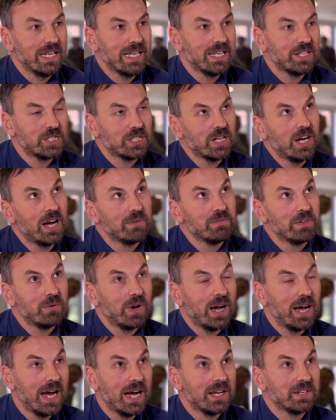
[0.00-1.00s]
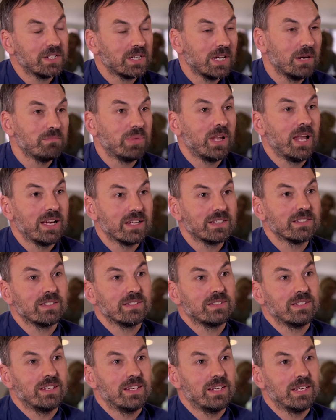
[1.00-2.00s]
Each time you add
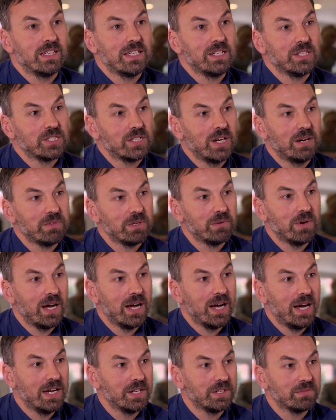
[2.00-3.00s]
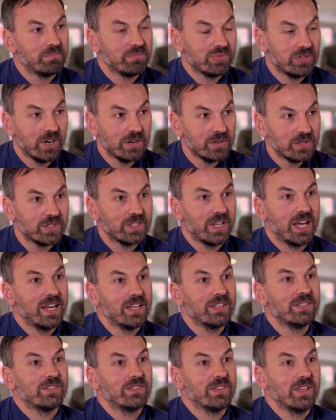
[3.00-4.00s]
complexity and each time you add
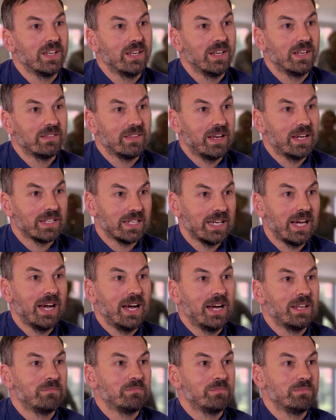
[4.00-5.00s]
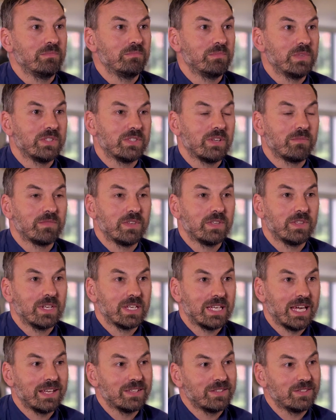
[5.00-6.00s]
process, that can be something
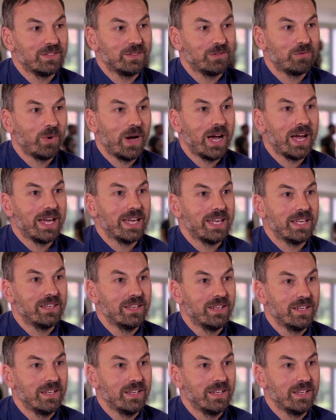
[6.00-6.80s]
that gets in the way